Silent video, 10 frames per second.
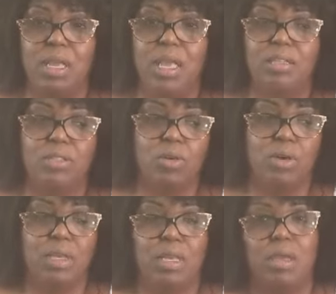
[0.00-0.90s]
And so
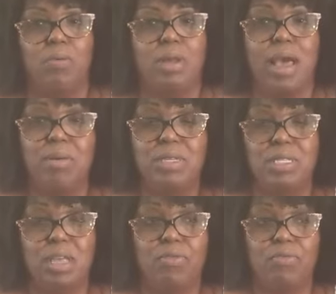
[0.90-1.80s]
again, what I would
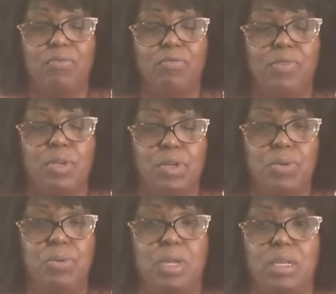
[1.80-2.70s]
say for
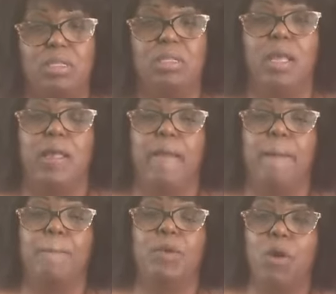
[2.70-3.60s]
you is
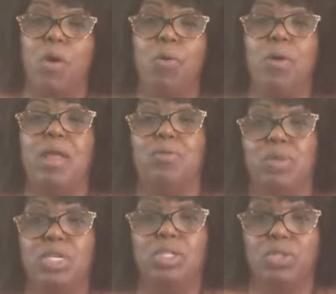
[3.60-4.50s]
go and
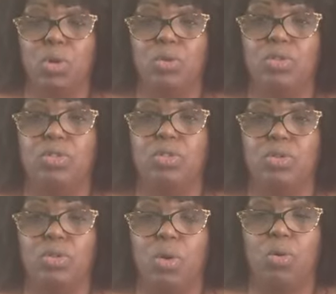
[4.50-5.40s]
research
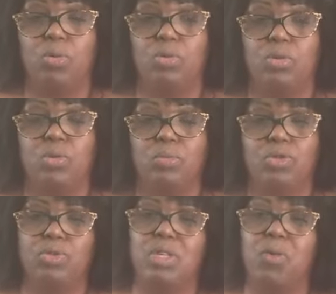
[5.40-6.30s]
those
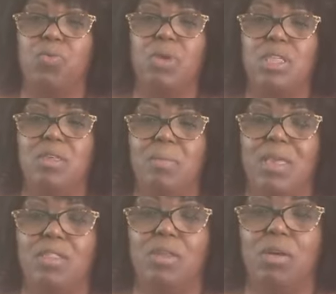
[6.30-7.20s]
scriptures and read them
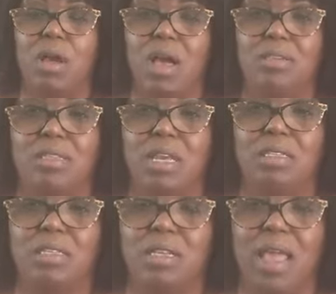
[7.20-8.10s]
in their
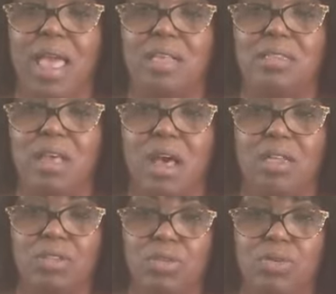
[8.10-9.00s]
context, and ask God to